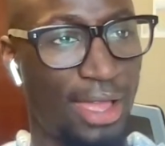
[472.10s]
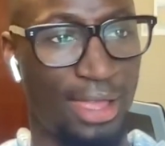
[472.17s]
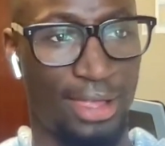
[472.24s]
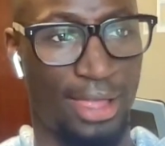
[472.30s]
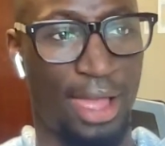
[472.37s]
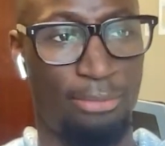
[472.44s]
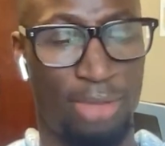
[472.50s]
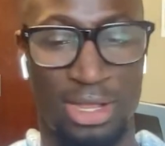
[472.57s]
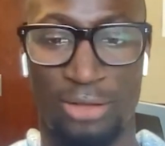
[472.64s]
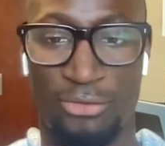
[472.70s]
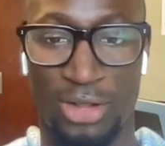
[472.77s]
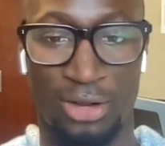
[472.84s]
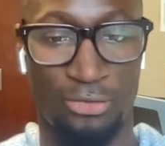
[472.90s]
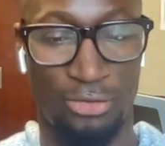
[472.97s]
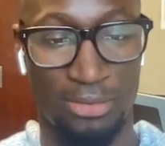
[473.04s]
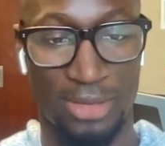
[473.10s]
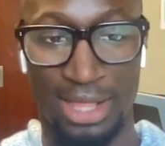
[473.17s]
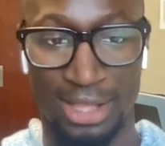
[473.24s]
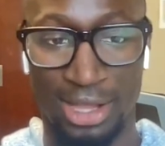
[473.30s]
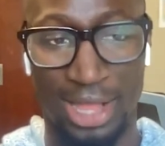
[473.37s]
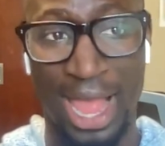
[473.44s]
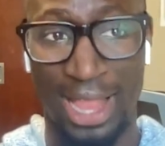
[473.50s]
I benefited from that.
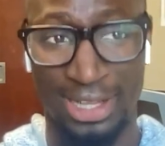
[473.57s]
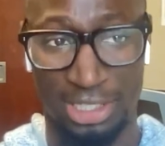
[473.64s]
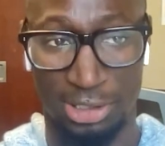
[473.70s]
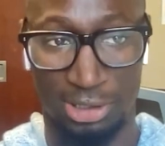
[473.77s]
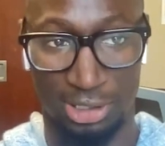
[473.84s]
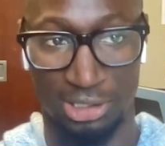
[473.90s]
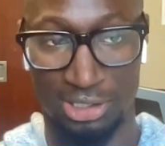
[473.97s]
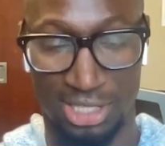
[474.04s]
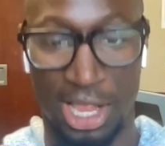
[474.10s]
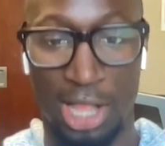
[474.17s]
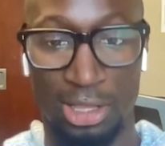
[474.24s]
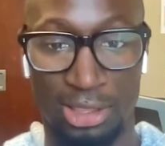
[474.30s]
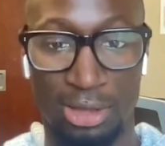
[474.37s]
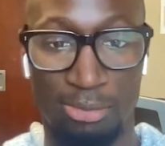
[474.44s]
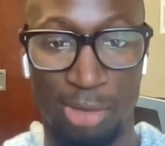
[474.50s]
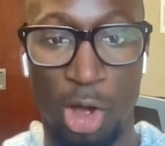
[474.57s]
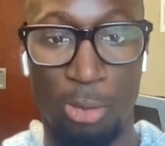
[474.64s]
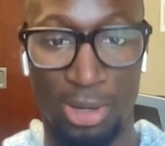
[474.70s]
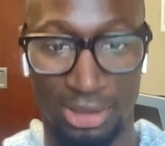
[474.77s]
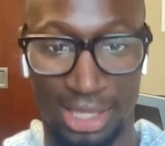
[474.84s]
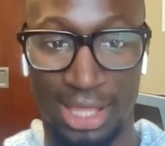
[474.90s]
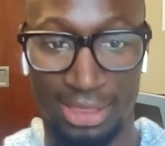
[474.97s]
And I actually could tell in the
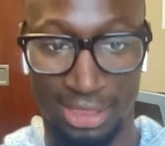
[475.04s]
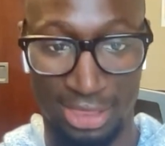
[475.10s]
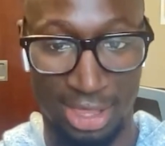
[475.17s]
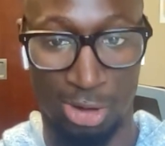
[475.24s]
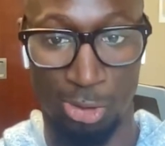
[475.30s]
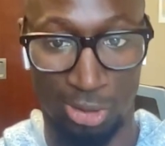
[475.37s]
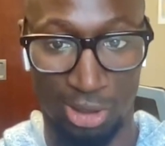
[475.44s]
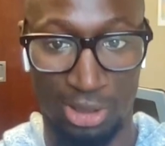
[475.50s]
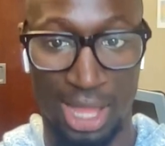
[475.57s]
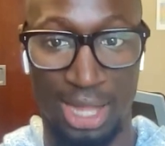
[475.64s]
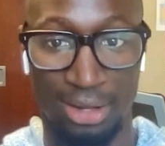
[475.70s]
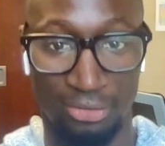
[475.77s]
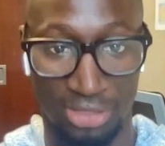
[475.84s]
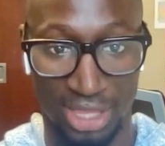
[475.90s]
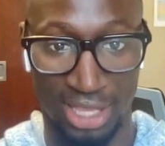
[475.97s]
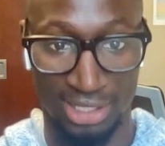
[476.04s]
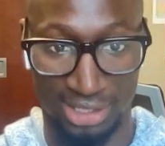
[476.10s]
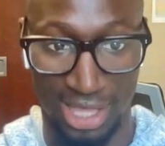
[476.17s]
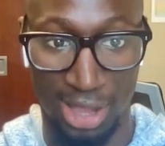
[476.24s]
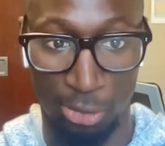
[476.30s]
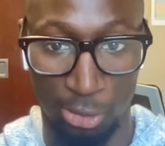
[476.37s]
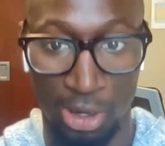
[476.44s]
moment that there were a lot of
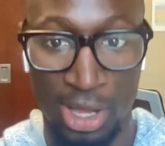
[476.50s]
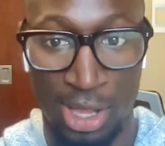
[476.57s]
things that